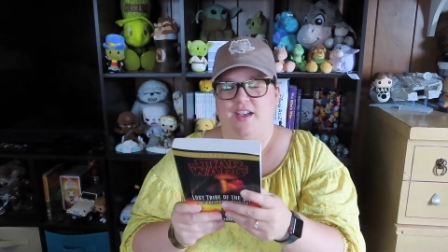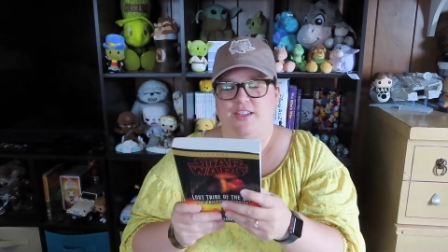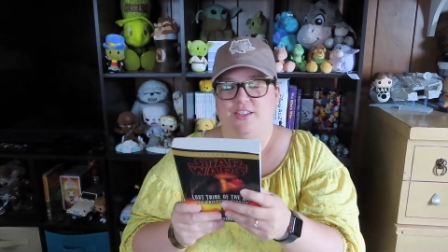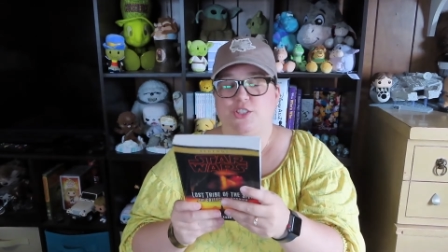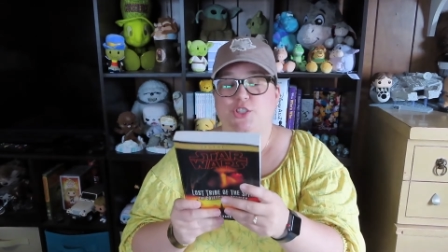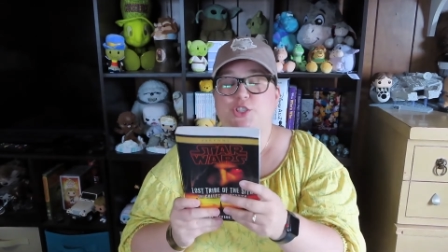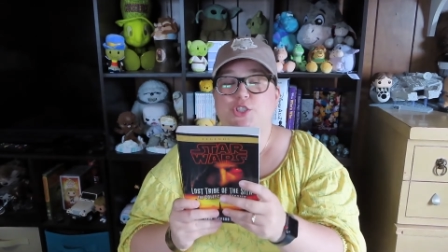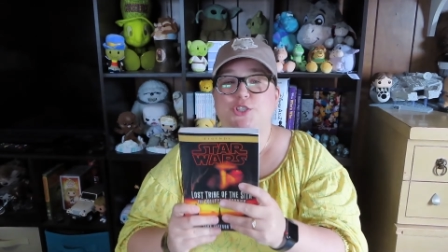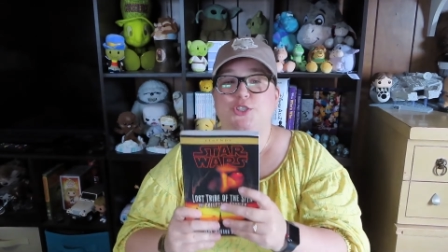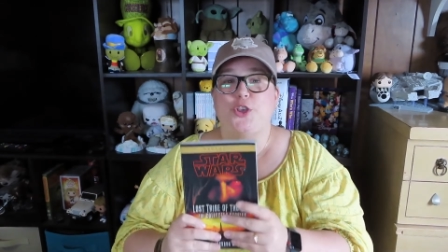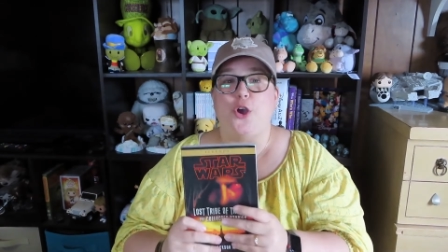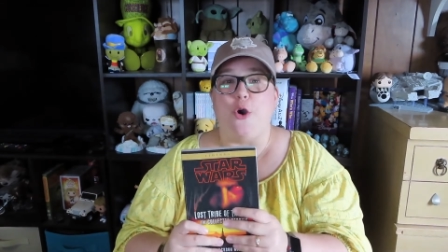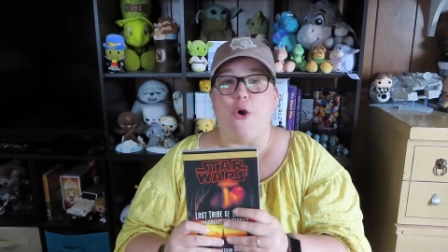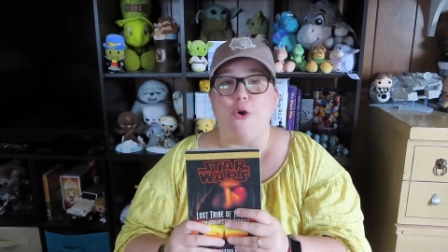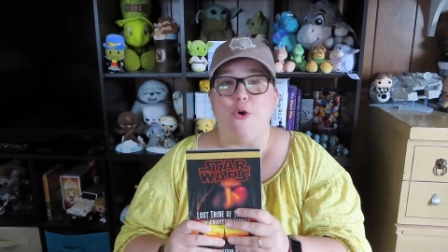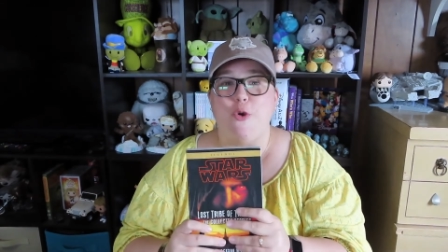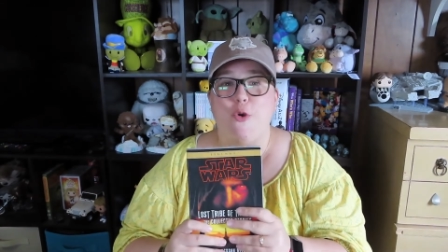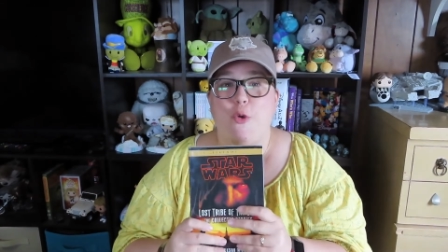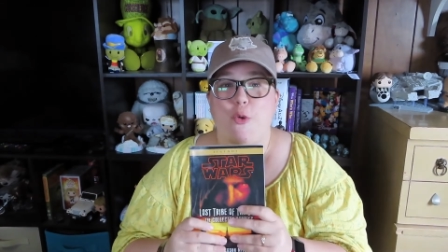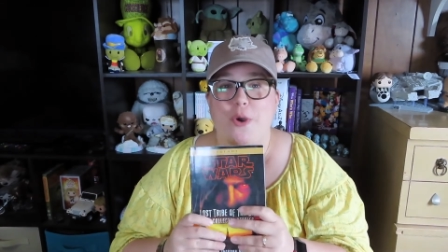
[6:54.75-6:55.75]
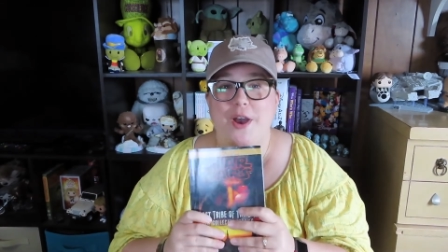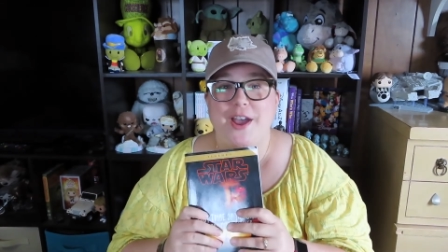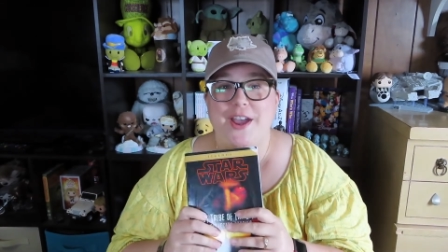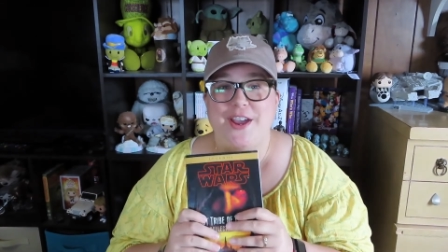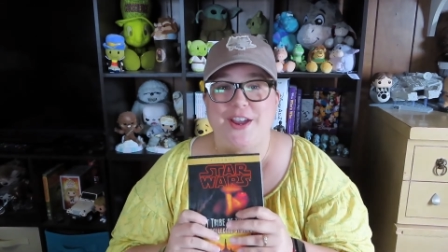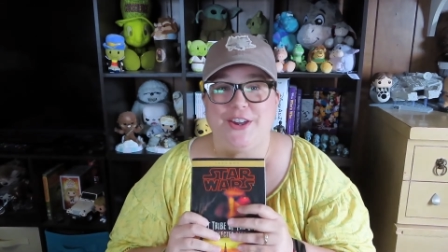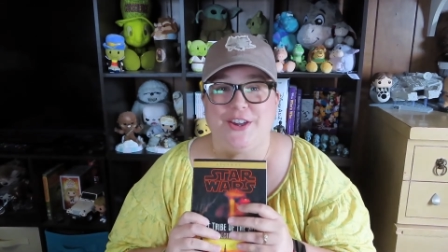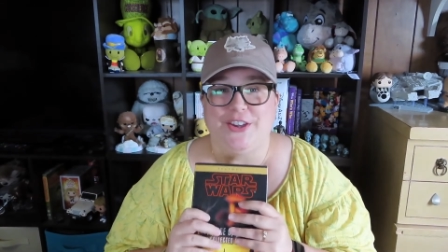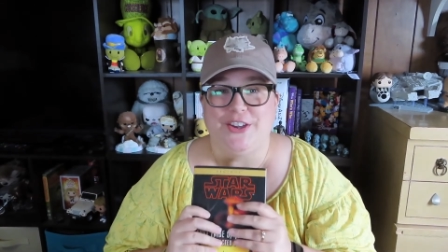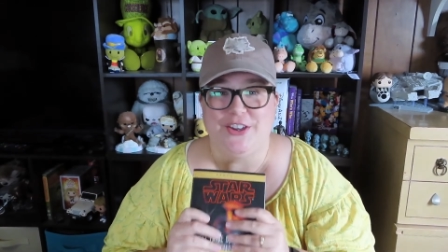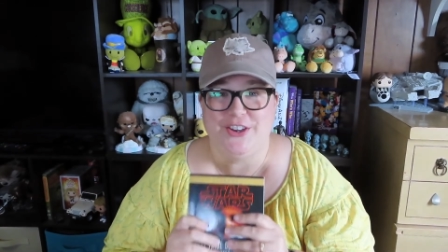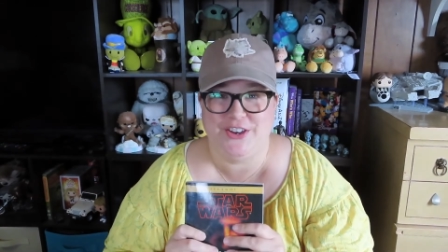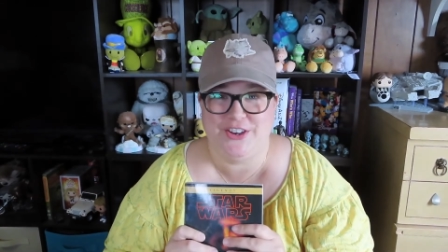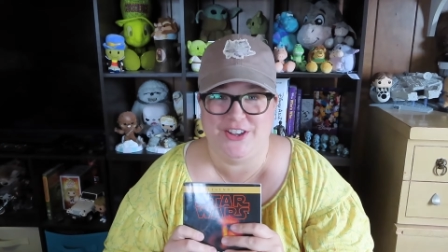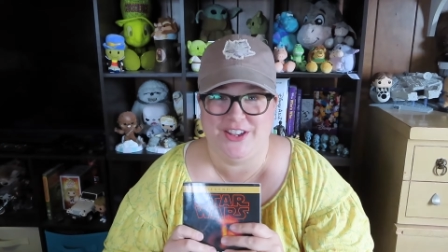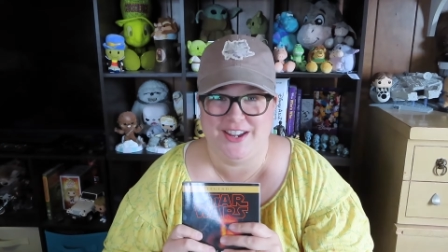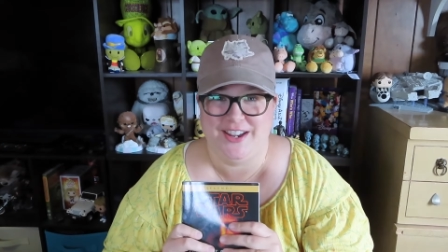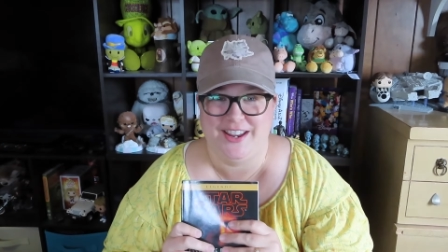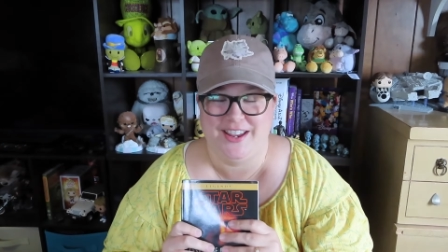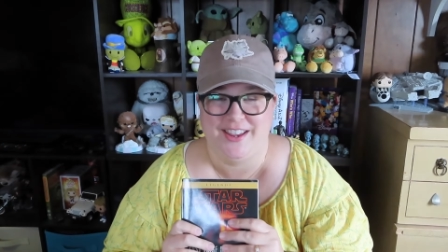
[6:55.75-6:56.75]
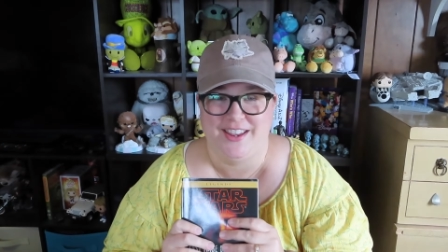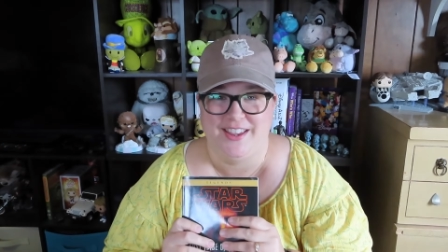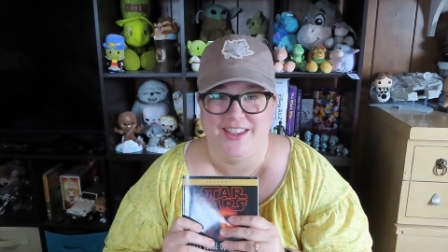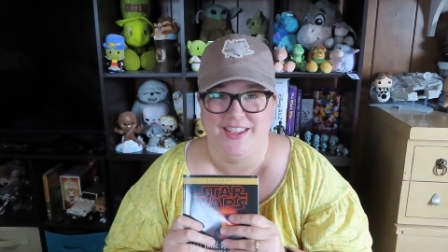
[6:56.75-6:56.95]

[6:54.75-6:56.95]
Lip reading: So good.